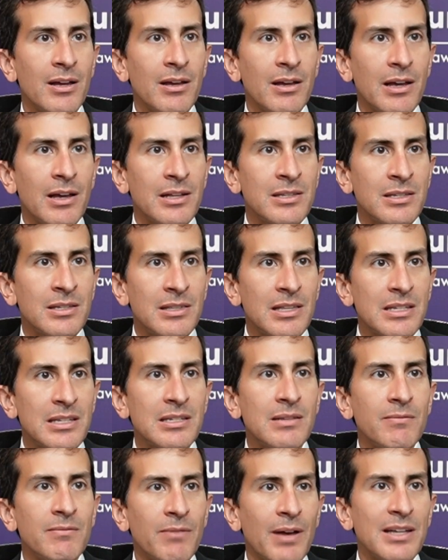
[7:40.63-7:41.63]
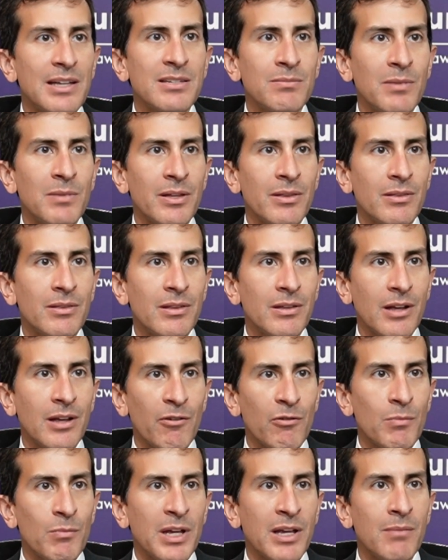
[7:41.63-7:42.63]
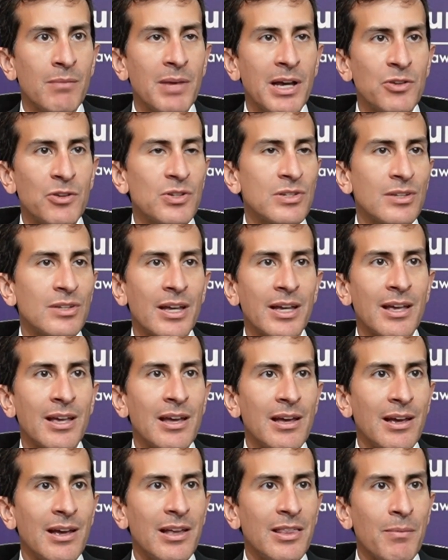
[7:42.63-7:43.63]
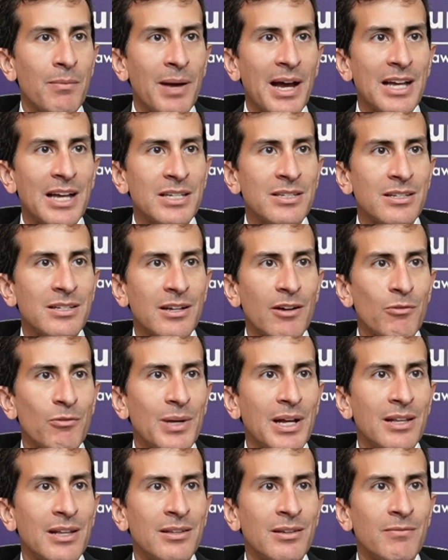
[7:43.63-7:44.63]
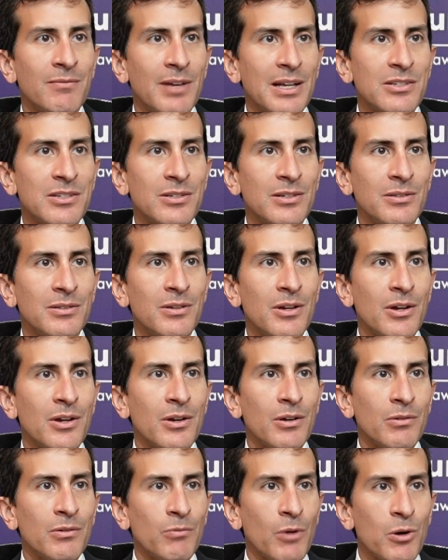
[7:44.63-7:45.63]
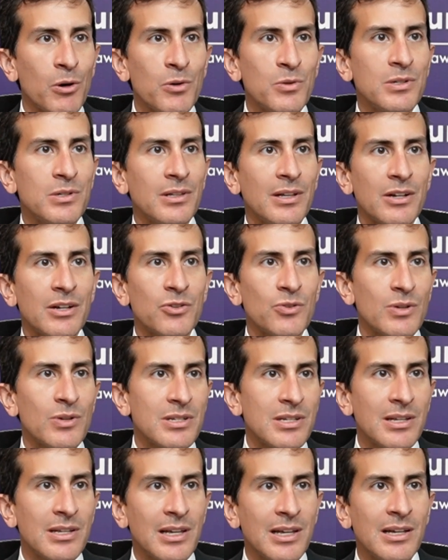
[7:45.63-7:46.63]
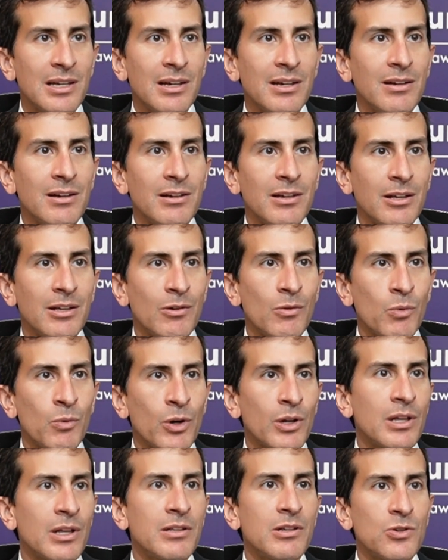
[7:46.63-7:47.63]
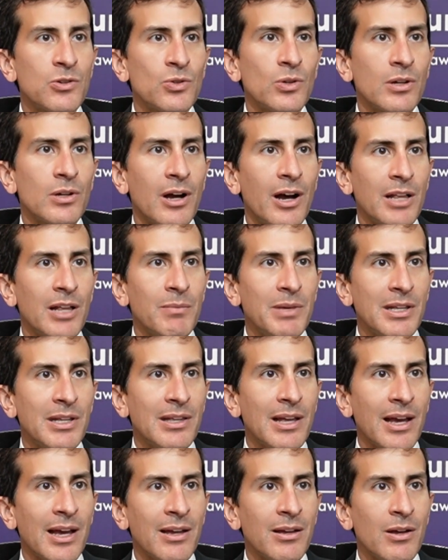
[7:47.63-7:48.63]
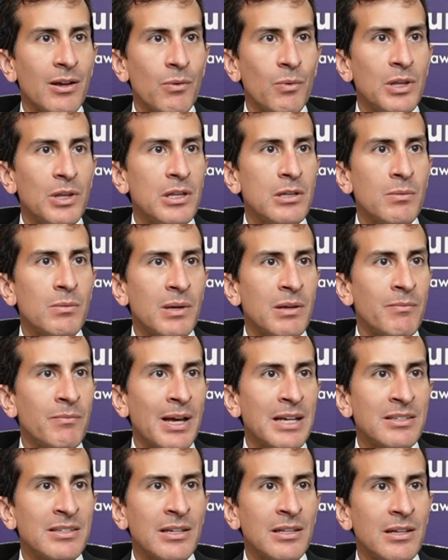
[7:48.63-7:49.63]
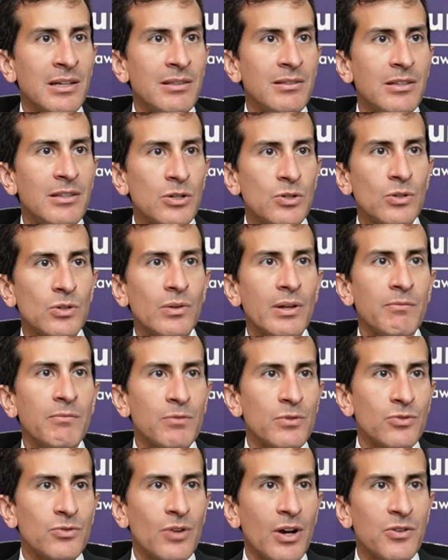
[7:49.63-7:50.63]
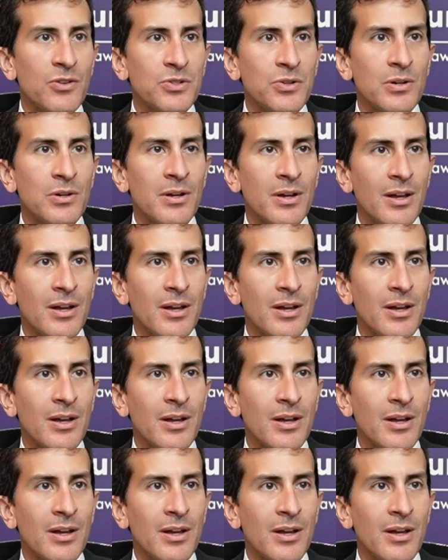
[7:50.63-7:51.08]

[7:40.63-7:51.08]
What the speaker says: It's this investment the government can make. Just like in the past, government had to invest in roads and electricity. We're in a digital economy today. We need to be investing in digital infrastructure.